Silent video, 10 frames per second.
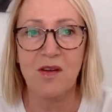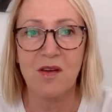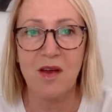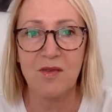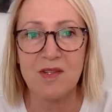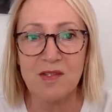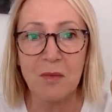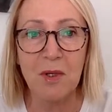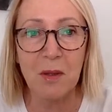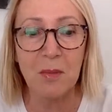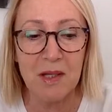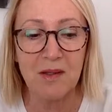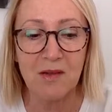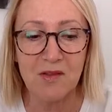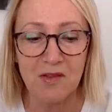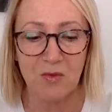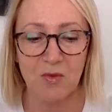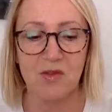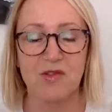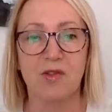have a similar meaning to the
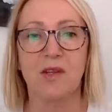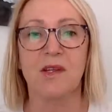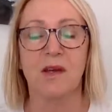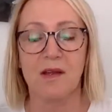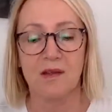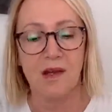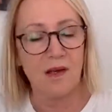word you're looking at.